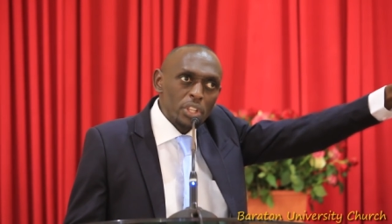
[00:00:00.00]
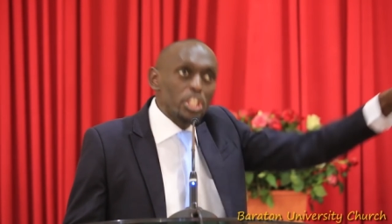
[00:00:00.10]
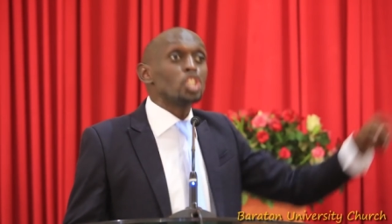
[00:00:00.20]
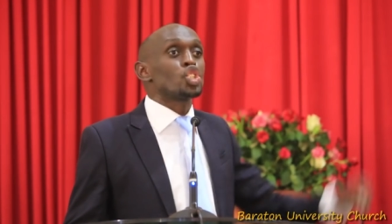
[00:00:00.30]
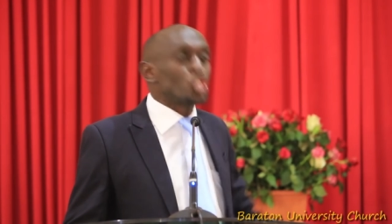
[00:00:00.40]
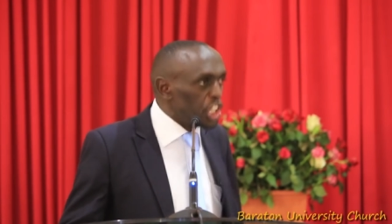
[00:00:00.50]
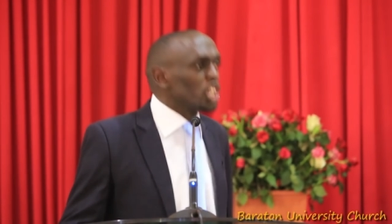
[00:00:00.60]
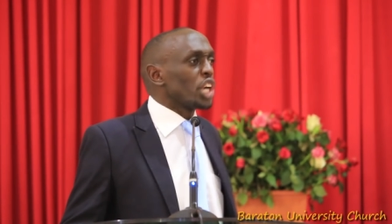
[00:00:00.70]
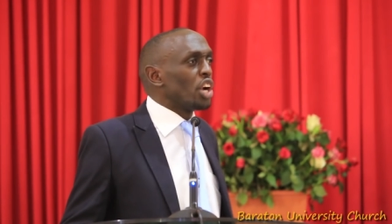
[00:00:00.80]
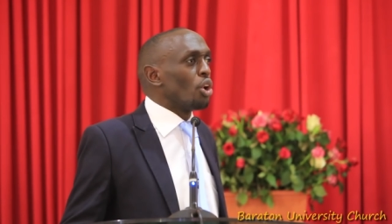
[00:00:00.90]
The
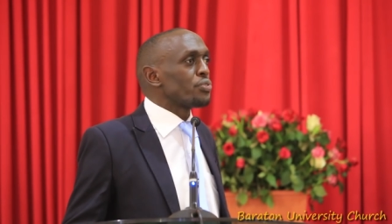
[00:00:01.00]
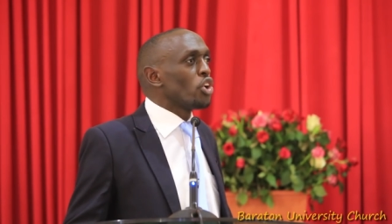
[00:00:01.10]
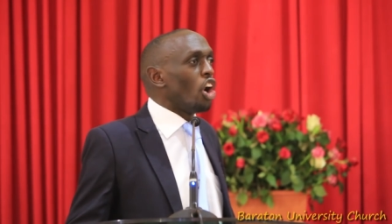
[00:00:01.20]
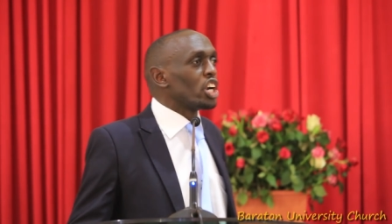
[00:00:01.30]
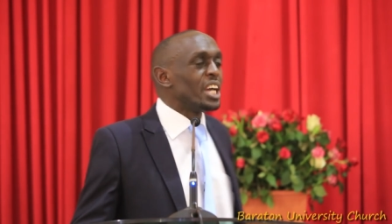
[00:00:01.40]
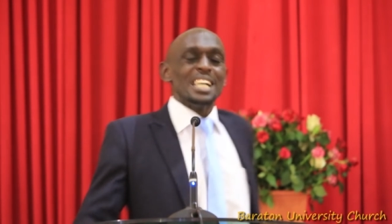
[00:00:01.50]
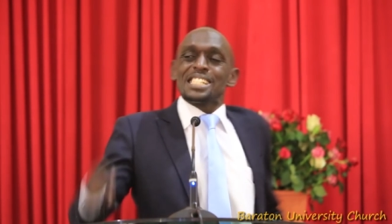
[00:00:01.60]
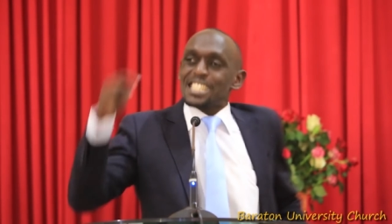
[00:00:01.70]
children of God